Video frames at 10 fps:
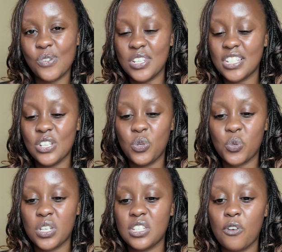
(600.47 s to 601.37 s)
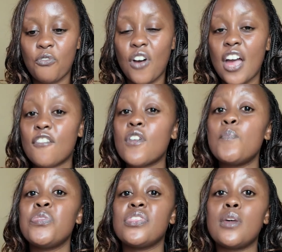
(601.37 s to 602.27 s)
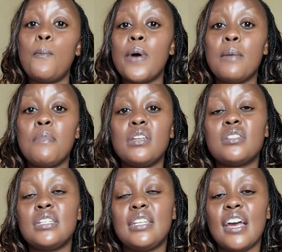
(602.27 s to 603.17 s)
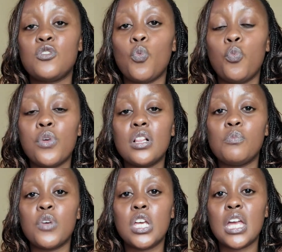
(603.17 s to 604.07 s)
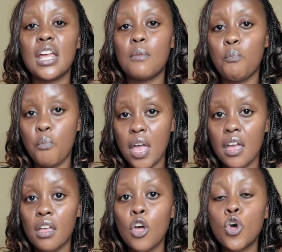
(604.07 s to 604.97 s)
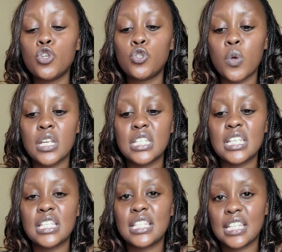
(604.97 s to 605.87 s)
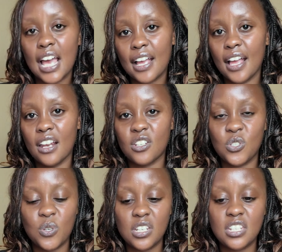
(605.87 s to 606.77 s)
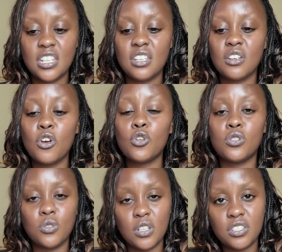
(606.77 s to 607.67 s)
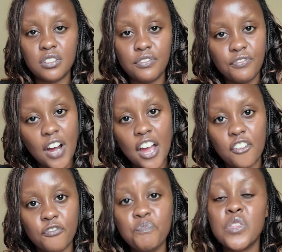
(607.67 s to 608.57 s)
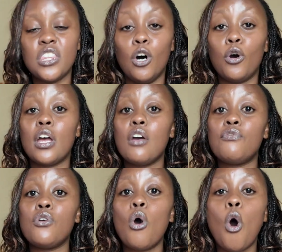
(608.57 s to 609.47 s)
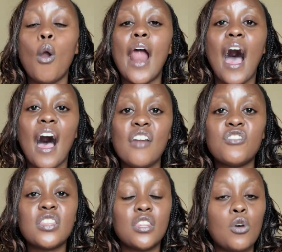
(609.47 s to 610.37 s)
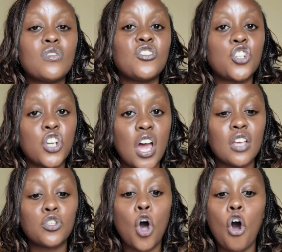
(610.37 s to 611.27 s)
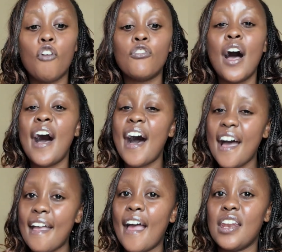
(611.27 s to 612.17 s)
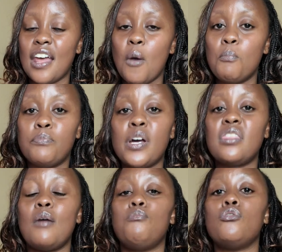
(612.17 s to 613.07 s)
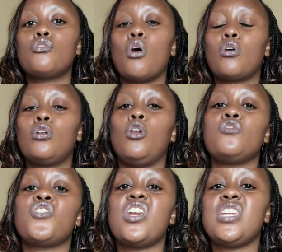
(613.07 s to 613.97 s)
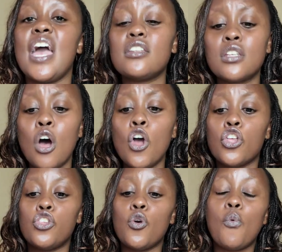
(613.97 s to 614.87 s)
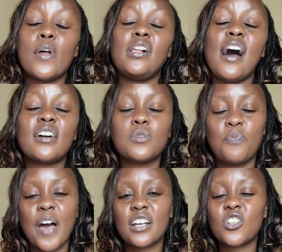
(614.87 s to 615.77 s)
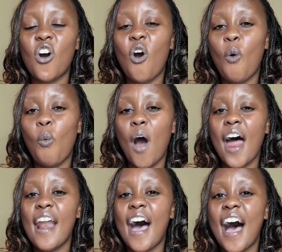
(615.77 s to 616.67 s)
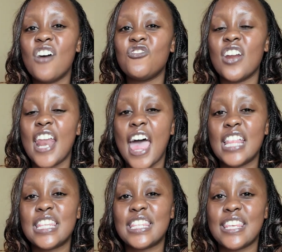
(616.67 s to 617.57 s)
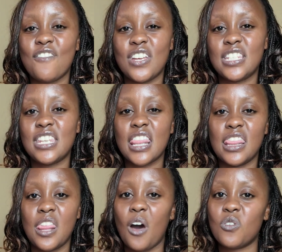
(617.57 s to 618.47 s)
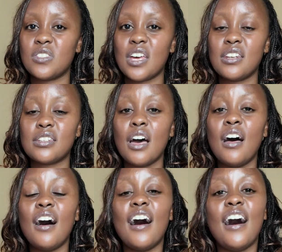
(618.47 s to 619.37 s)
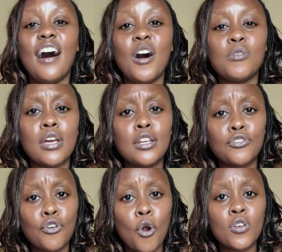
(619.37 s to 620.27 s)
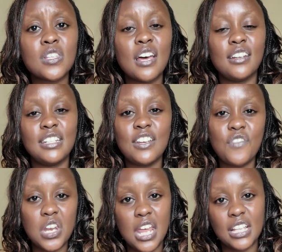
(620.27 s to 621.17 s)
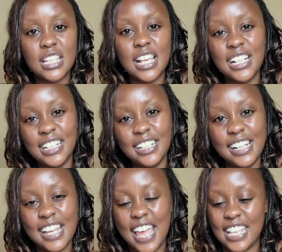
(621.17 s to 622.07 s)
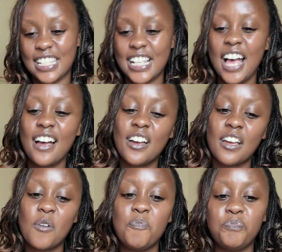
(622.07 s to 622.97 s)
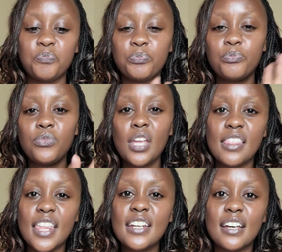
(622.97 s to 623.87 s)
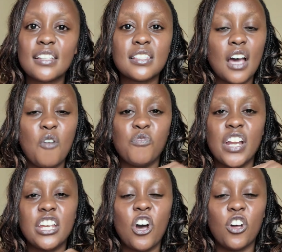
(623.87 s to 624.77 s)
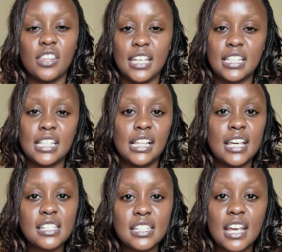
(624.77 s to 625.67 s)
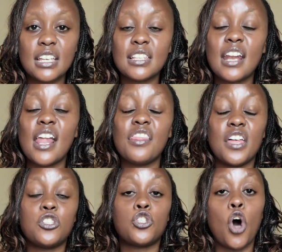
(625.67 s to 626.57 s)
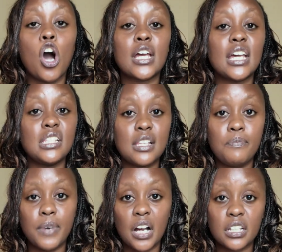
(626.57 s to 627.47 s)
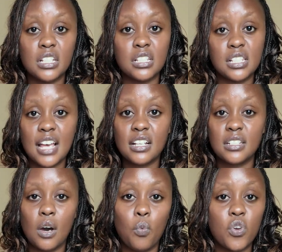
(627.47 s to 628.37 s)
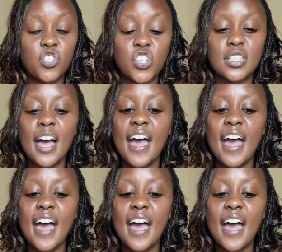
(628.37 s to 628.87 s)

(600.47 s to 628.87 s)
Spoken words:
2025. The payment date will be in May 22nd, 2025. Now, if you own 100,000 shares of I&M by the book closure date, you will expect 170,000 in gross dividends. Yes. The next company on this list is another stock in the banking sector, which is